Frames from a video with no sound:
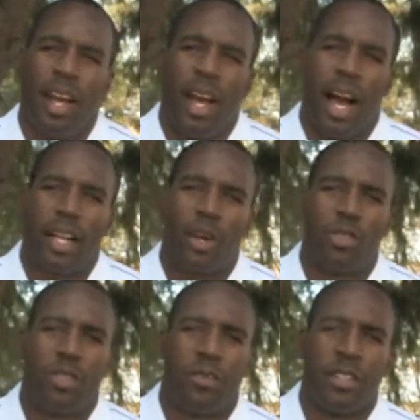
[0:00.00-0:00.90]
I coach
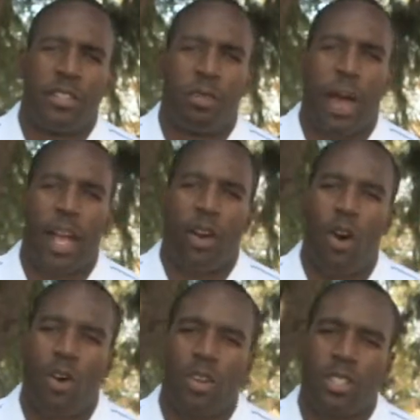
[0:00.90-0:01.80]
defensive back
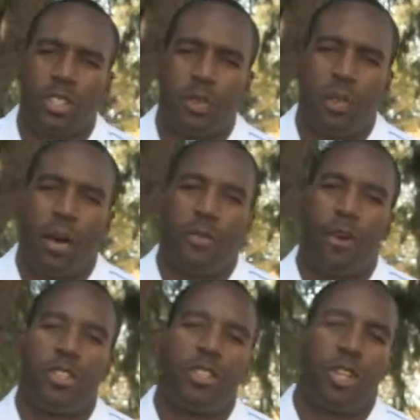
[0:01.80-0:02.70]
corners. This will be my
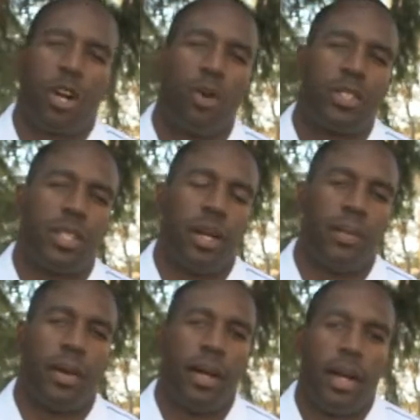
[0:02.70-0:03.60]
first year coaching them.
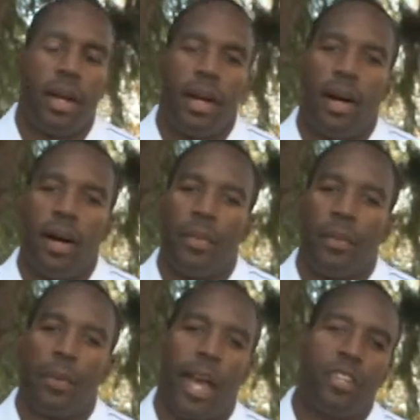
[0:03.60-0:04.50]
Um, in
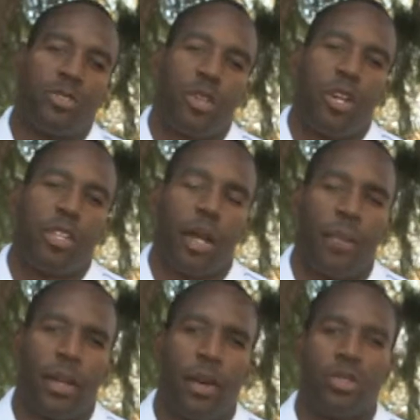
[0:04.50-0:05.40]
the past two years, I've
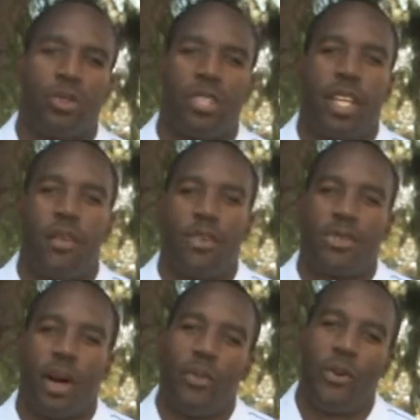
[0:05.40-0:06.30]
been coaching receivers,
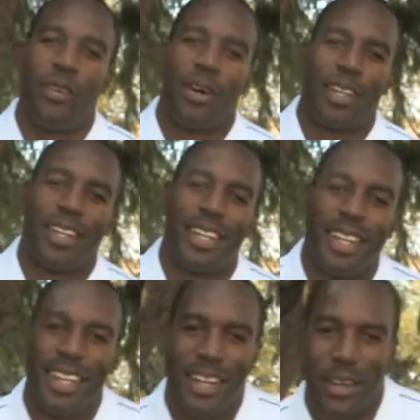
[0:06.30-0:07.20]
so I moved on to
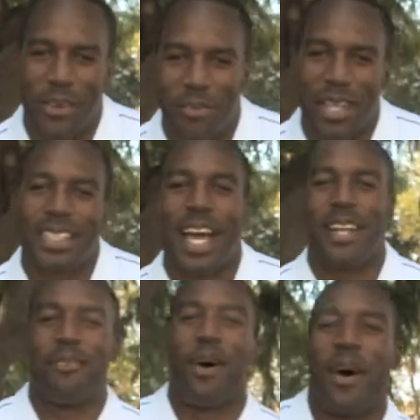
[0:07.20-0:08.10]
on the best
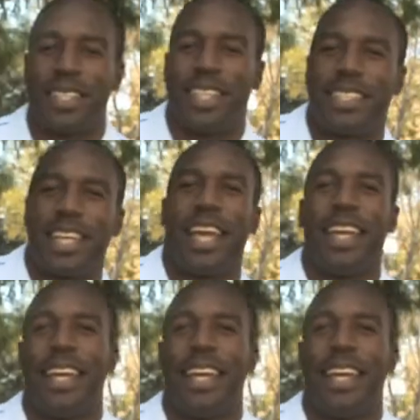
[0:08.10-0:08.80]
side of the ball, as they say.